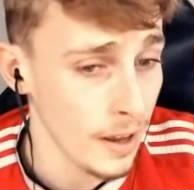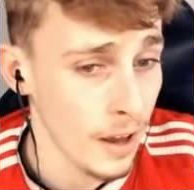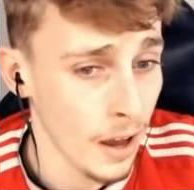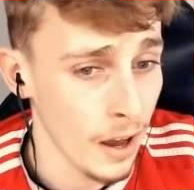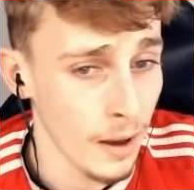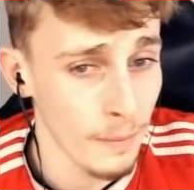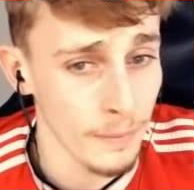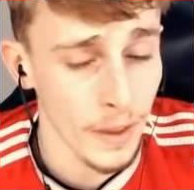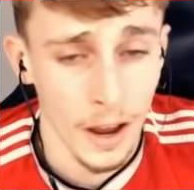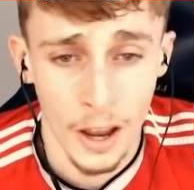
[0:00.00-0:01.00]
I
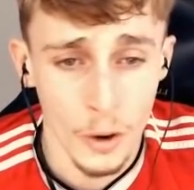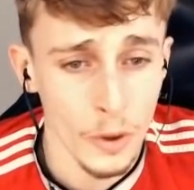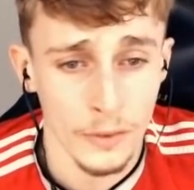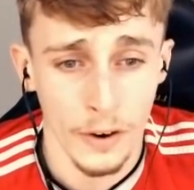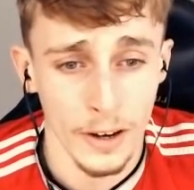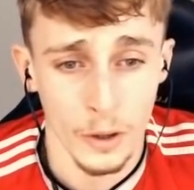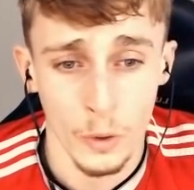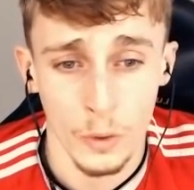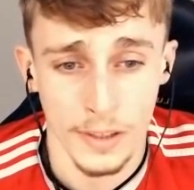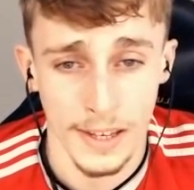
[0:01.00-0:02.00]
always find it
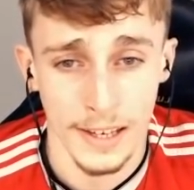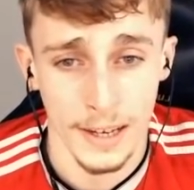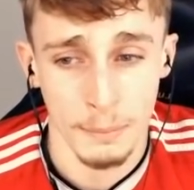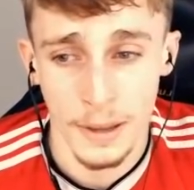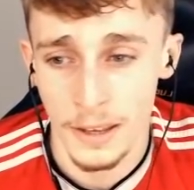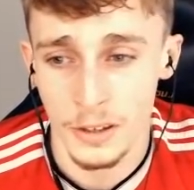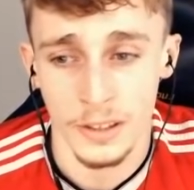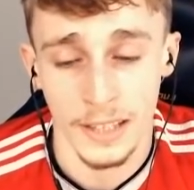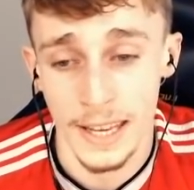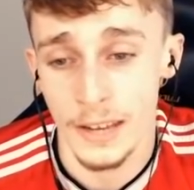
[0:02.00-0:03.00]
cool seeing like pictures
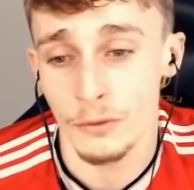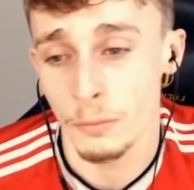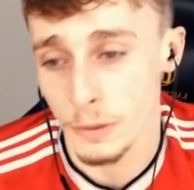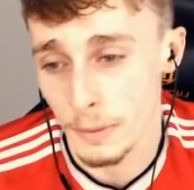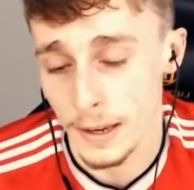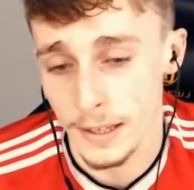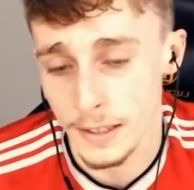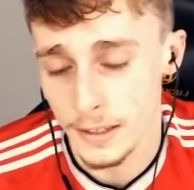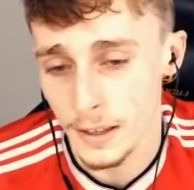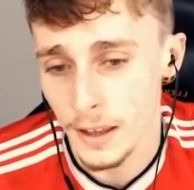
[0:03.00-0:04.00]
taken from space.